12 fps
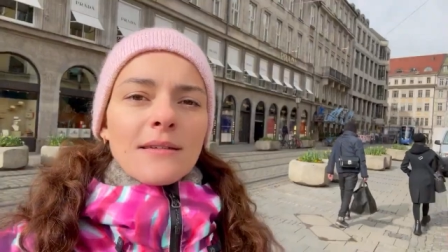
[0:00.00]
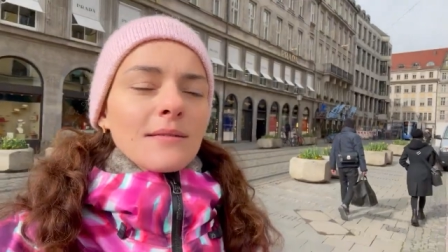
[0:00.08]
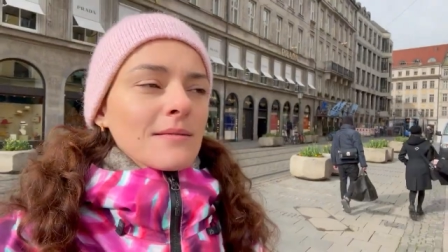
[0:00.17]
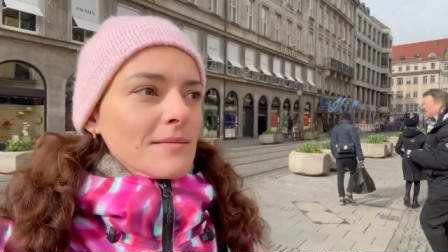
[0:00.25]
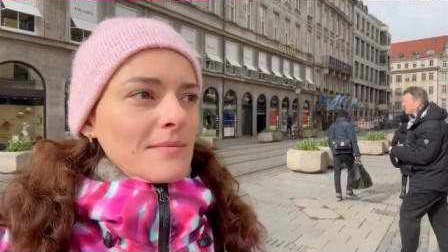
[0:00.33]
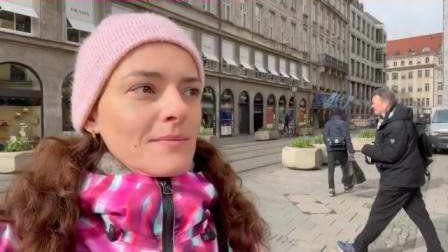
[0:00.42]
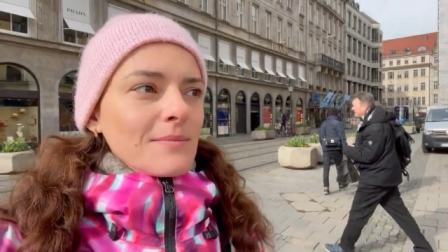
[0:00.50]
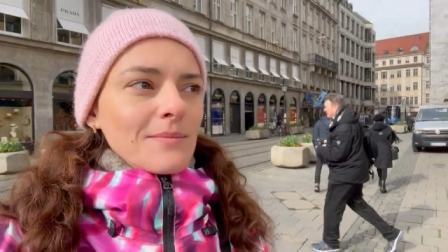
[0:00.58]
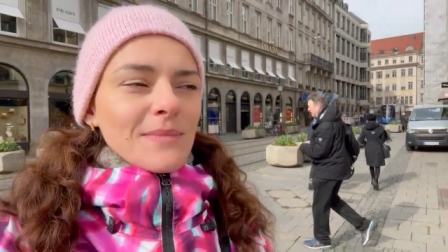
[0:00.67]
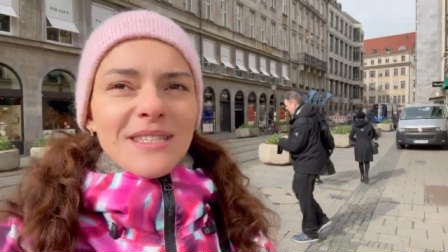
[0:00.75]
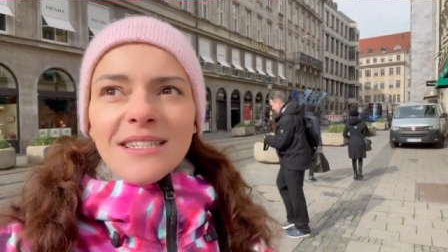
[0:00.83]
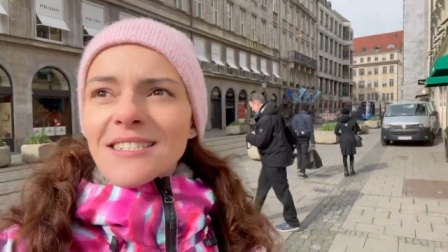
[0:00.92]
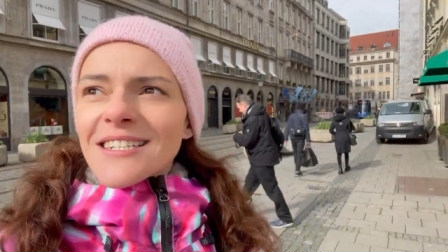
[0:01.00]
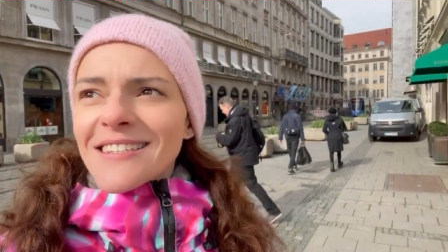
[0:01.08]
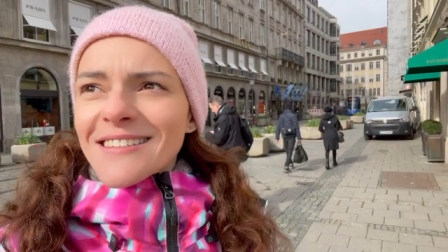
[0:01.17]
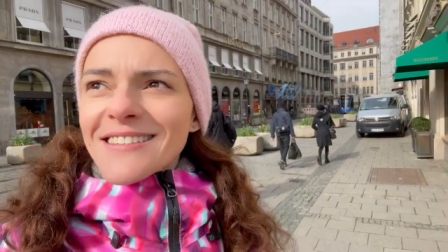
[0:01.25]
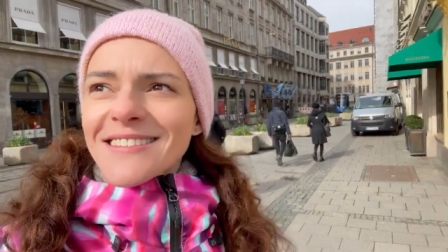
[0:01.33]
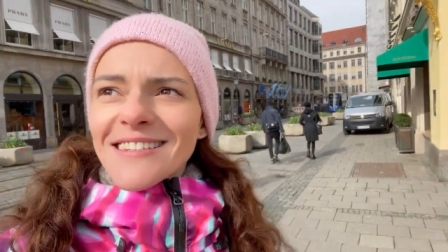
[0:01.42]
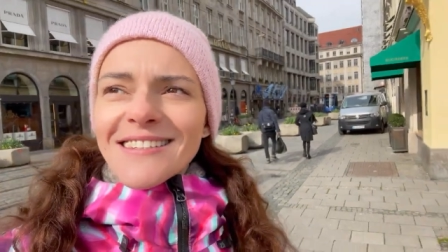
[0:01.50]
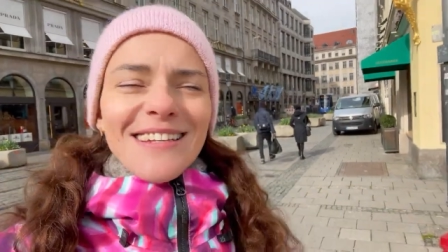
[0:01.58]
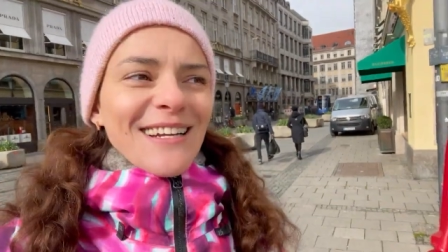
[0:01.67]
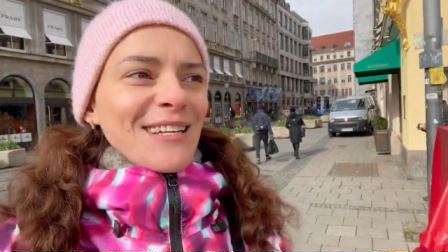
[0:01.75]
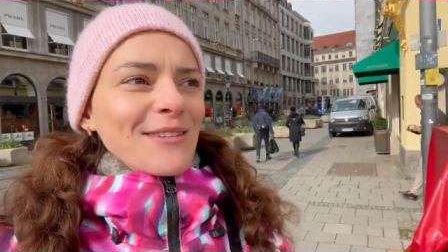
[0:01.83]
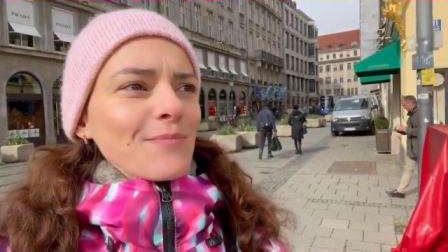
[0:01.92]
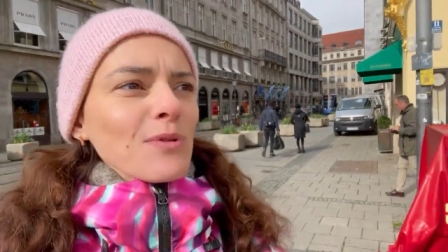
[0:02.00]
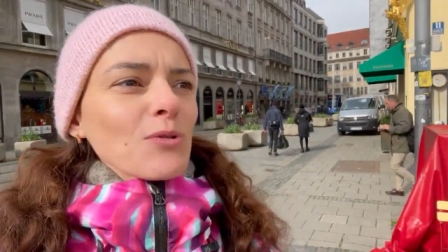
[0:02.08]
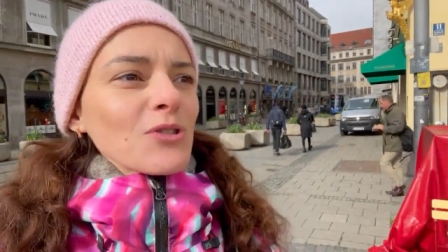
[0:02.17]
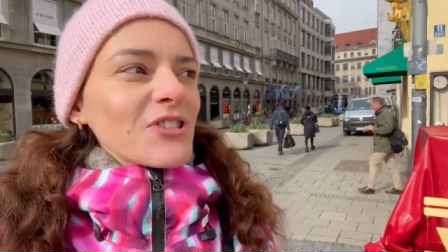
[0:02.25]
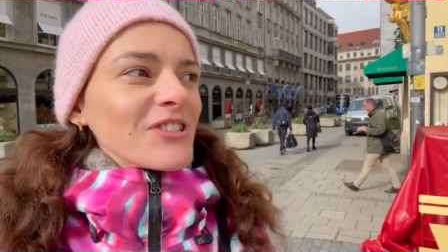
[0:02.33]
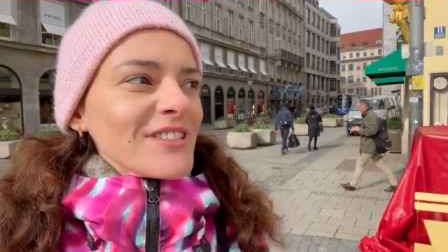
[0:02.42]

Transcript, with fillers: I've arrived at Theater Square.